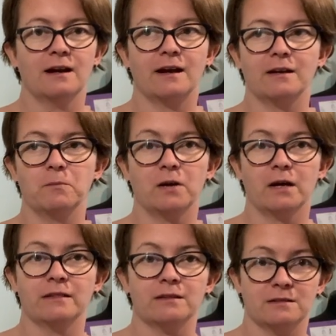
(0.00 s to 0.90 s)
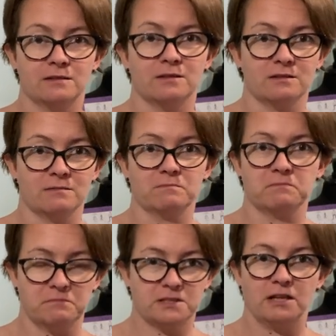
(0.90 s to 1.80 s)
And I'm like, this is just
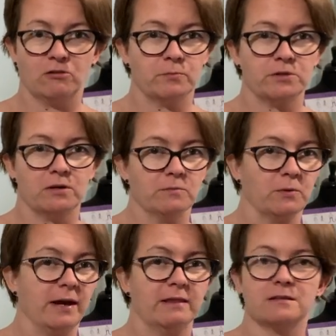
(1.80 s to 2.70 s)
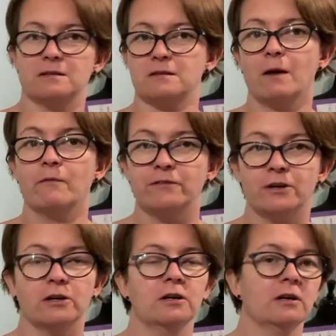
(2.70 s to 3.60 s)
secret pajama wear. This is comfort.